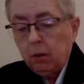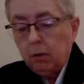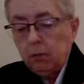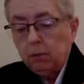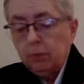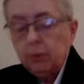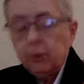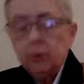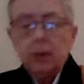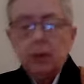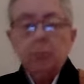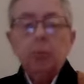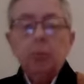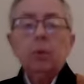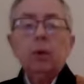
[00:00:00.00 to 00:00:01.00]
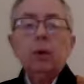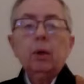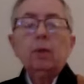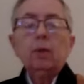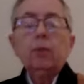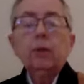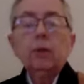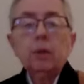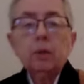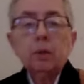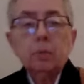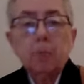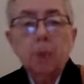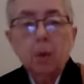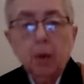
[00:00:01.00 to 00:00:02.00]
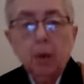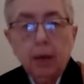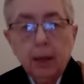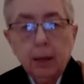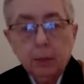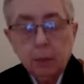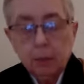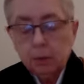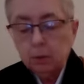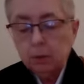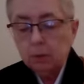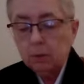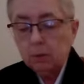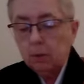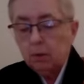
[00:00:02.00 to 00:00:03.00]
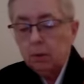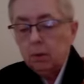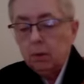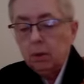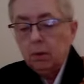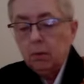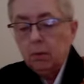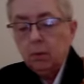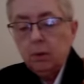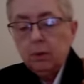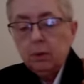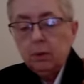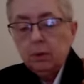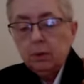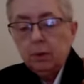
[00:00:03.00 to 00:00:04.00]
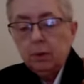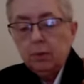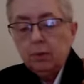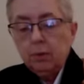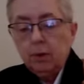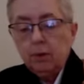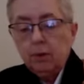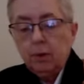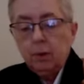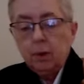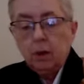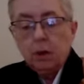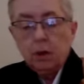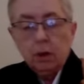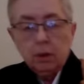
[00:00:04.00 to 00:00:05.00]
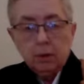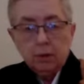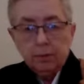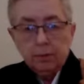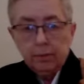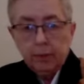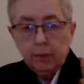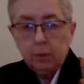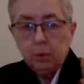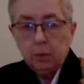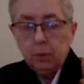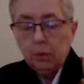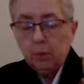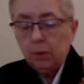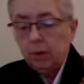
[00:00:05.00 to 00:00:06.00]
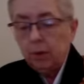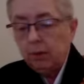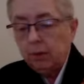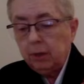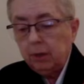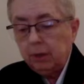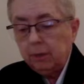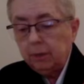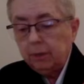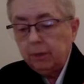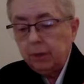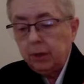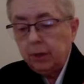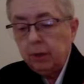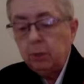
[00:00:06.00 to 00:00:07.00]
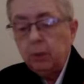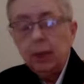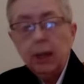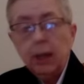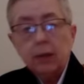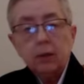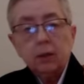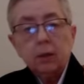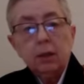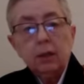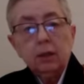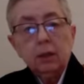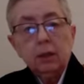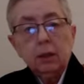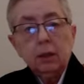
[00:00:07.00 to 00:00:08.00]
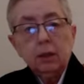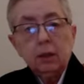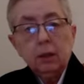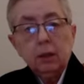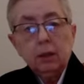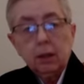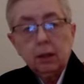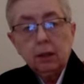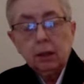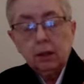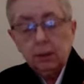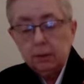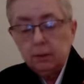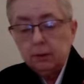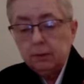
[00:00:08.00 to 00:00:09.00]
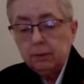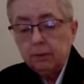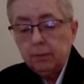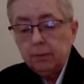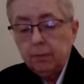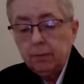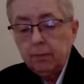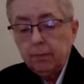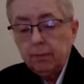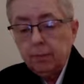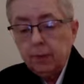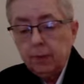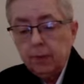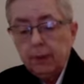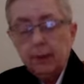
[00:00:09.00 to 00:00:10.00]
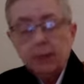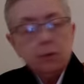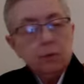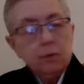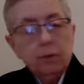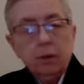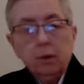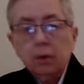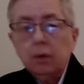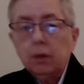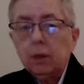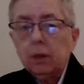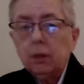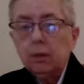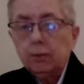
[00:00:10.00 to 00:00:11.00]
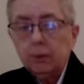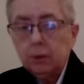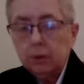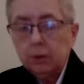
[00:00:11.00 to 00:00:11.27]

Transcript: For example, if a small animal runs in front of our car as we were driving and we accidentally kill it, that is very different